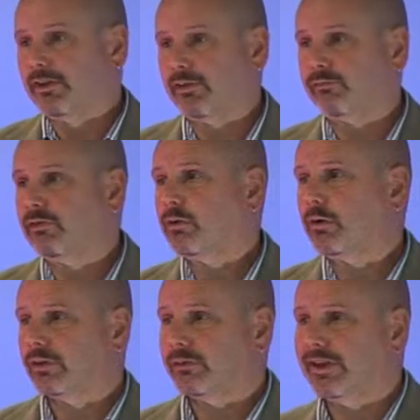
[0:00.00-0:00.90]
throw
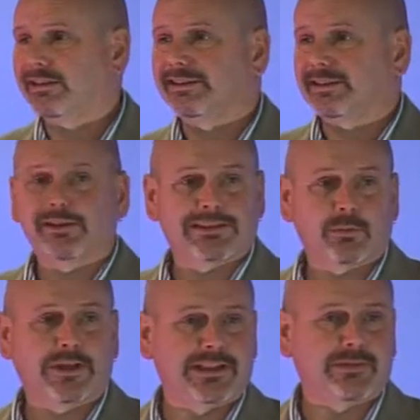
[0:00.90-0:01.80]
all of your Gantt charts
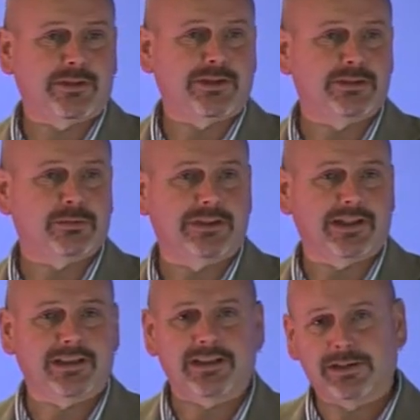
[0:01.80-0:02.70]
away and never use one
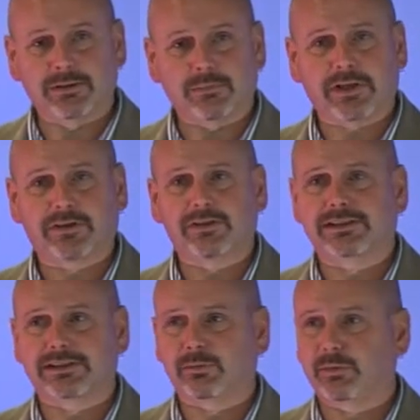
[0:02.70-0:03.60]
again, then
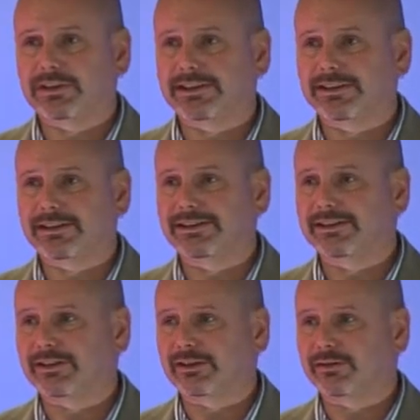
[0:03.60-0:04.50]
Matthew's the person to listen
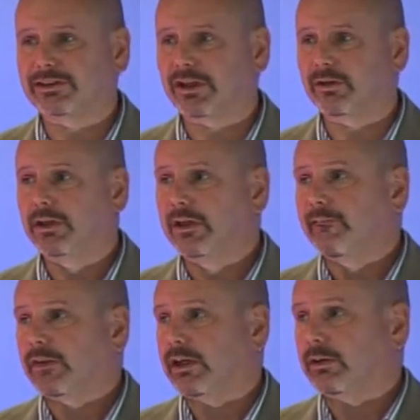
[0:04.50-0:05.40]
to. So
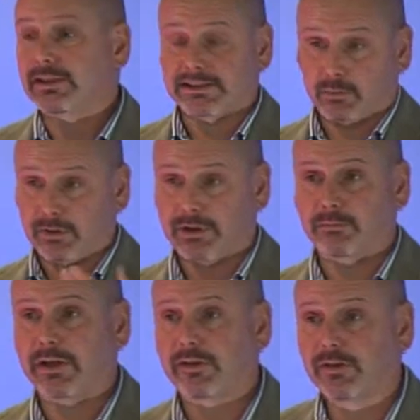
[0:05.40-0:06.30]
I'd like to
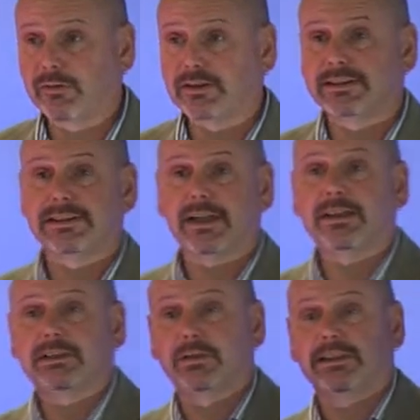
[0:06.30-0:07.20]
welcome Matthew onto the
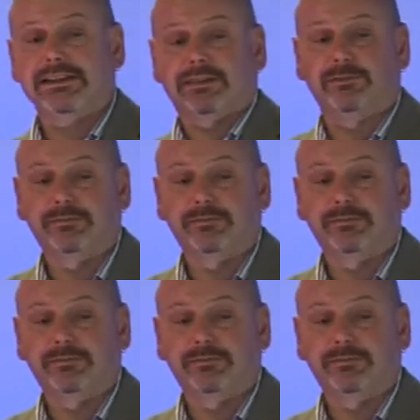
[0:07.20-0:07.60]
stage, please.